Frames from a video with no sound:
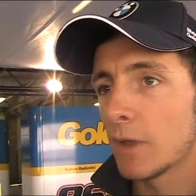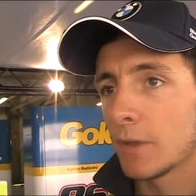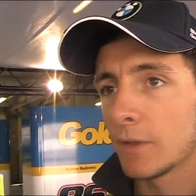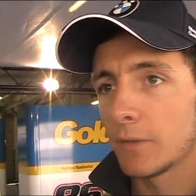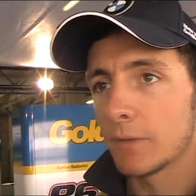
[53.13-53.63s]

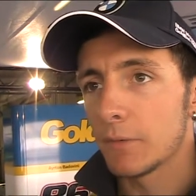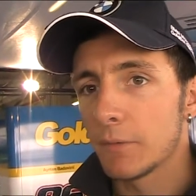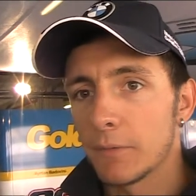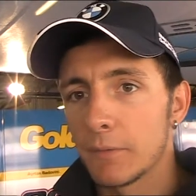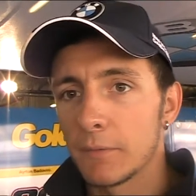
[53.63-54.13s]
what do you
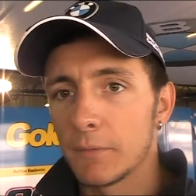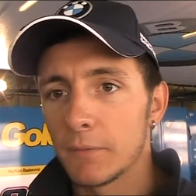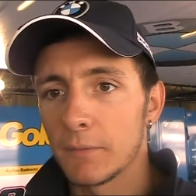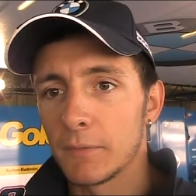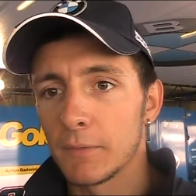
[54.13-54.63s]
expect
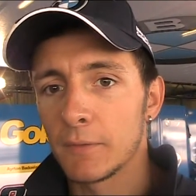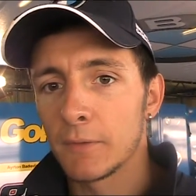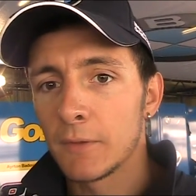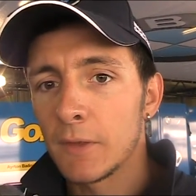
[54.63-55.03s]
for tomorrow?